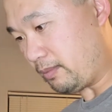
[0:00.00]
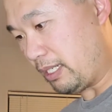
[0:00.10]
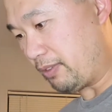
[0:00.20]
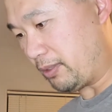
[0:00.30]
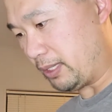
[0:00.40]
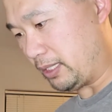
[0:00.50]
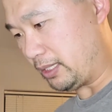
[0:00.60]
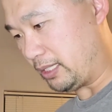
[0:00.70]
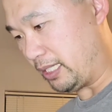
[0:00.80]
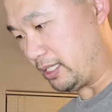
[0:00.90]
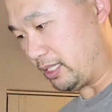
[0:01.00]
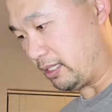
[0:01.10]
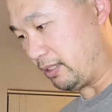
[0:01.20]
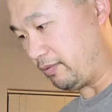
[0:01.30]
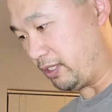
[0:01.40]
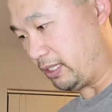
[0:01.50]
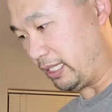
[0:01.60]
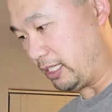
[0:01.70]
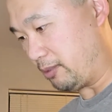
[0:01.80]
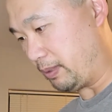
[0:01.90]
If you want to change the default
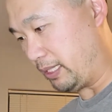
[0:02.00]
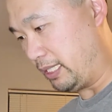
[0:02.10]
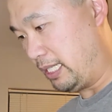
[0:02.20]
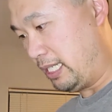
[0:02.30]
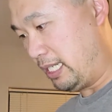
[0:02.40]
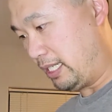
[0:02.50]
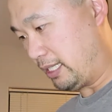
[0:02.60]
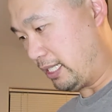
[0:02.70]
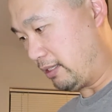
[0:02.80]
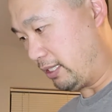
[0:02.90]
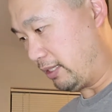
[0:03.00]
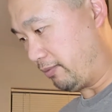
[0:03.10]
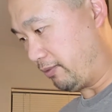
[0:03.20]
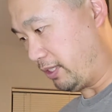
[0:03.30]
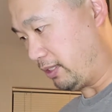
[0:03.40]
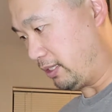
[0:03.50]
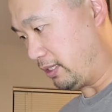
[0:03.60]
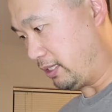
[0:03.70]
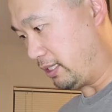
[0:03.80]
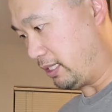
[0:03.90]
HP account name, follow the
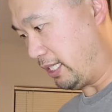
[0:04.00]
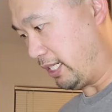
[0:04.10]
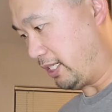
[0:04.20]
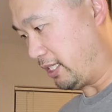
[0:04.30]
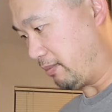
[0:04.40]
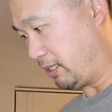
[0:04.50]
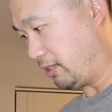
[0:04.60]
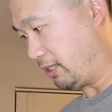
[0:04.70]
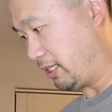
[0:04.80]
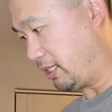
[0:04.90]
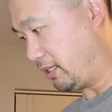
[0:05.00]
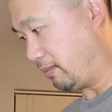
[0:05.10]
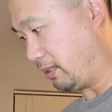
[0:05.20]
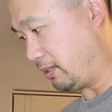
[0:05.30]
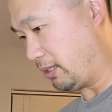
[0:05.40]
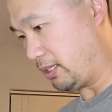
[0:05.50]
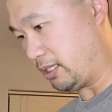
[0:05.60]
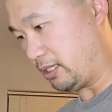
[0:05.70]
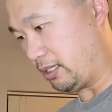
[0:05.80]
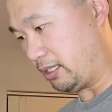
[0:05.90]
change administration and
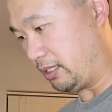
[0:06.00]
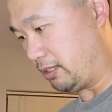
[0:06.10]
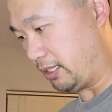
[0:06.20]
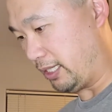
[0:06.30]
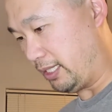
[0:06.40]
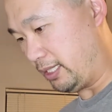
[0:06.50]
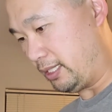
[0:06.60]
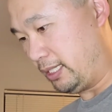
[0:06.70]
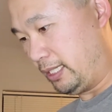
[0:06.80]
instructions of the URL.